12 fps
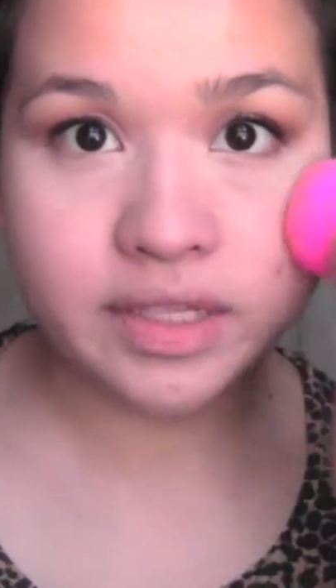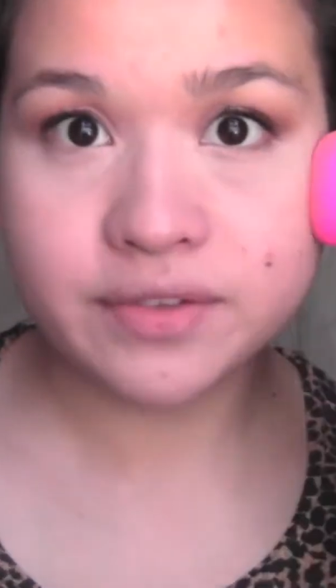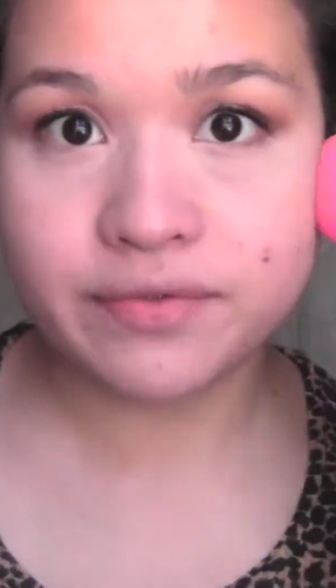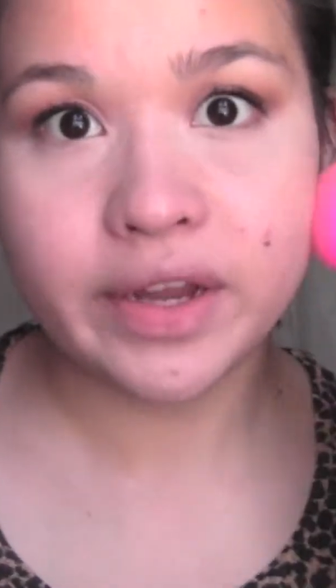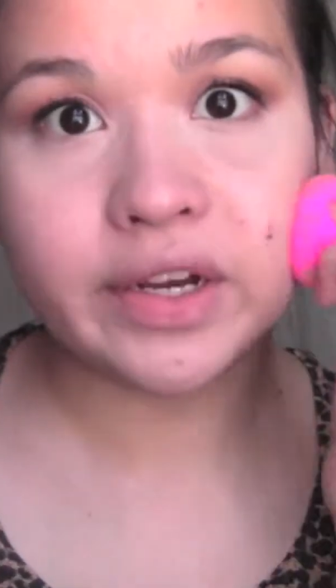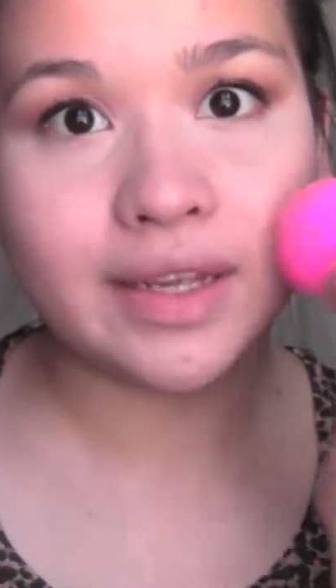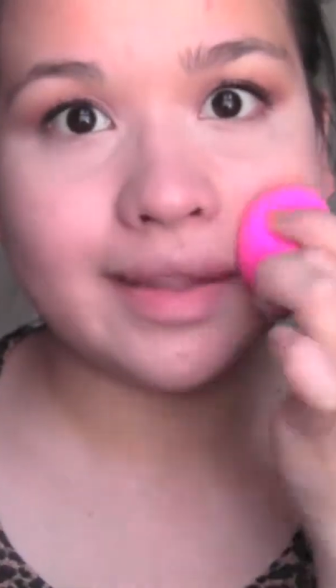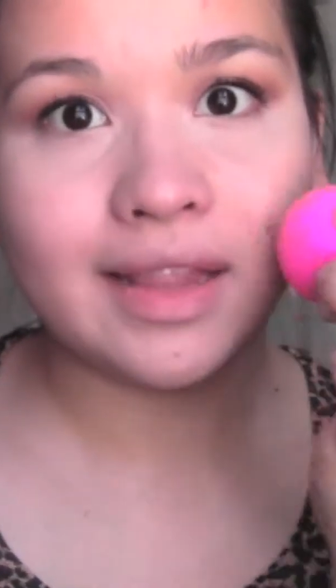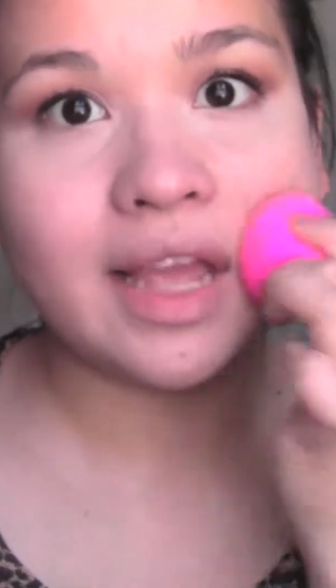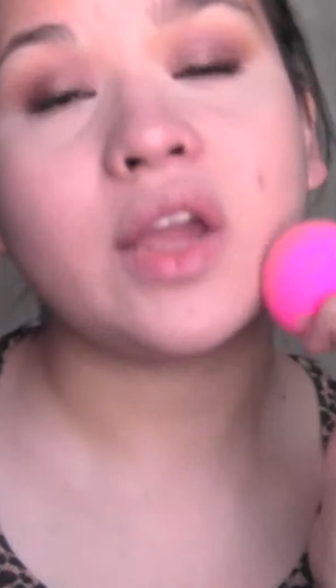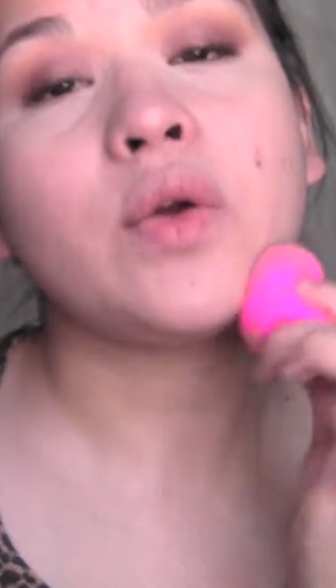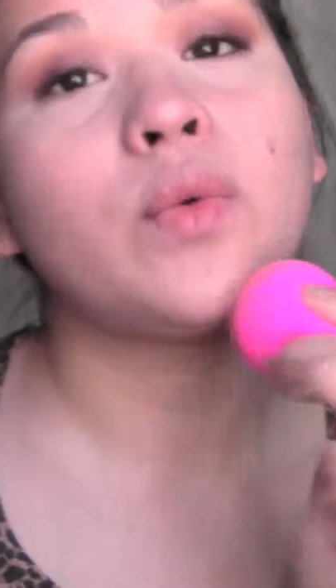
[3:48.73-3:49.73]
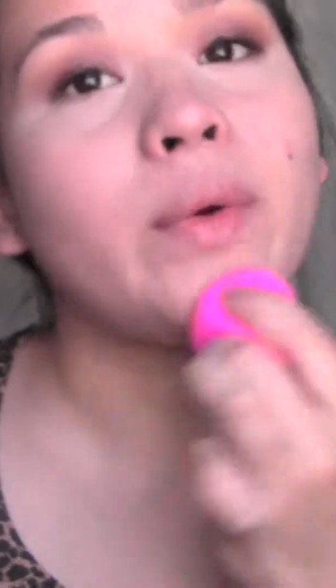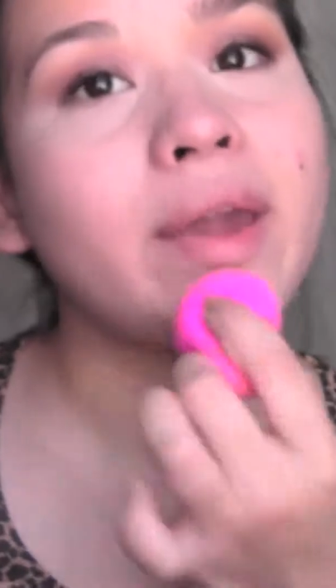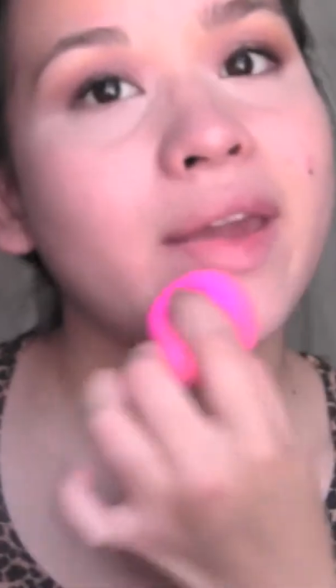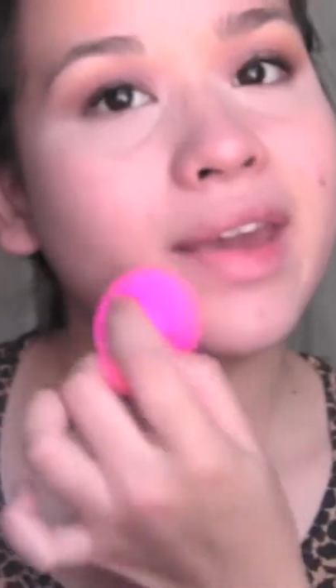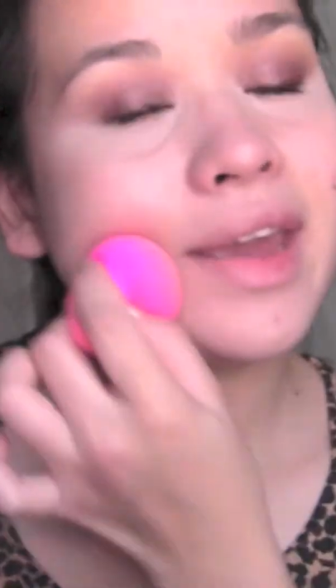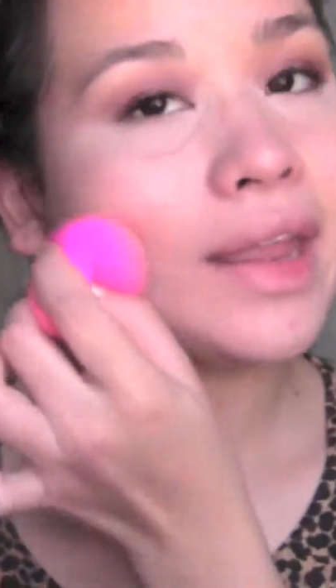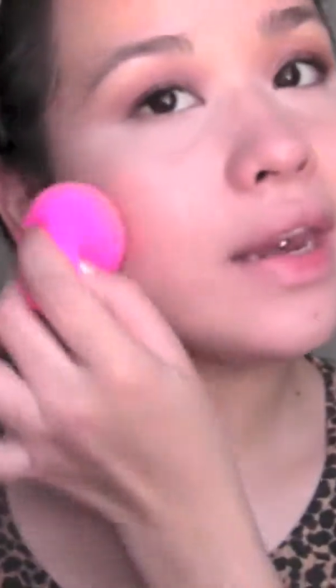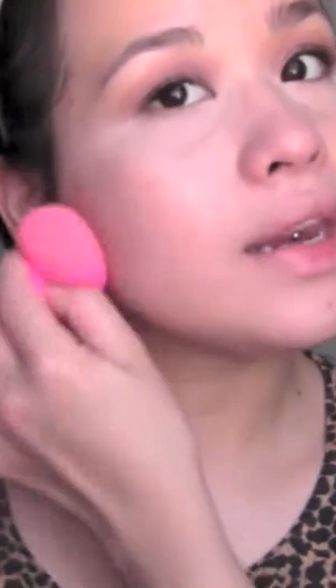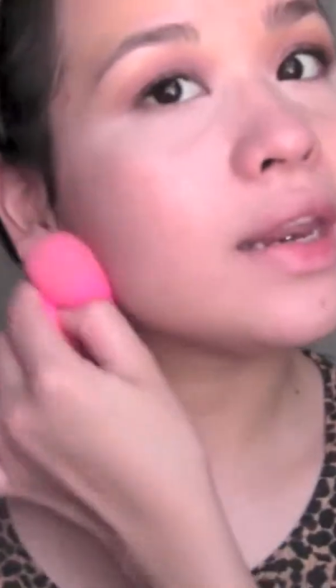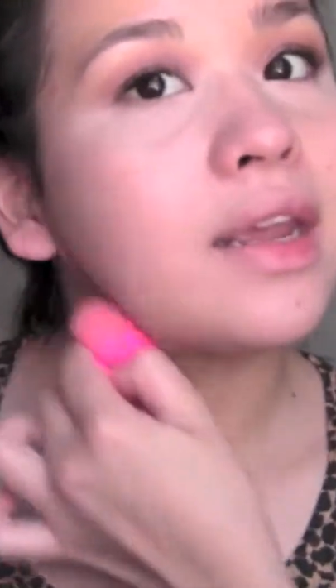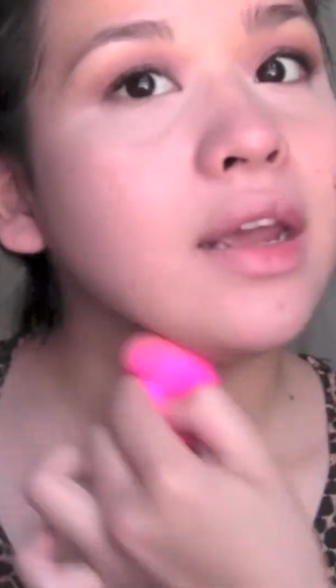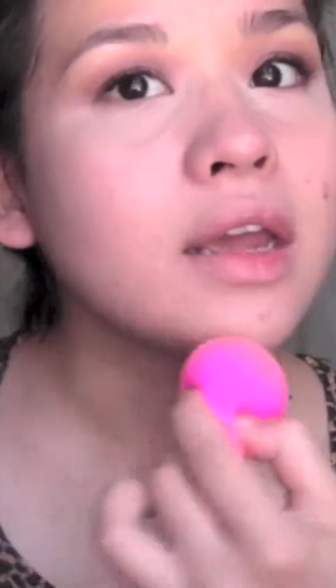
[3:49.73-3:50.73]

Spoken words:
it's very lightweight and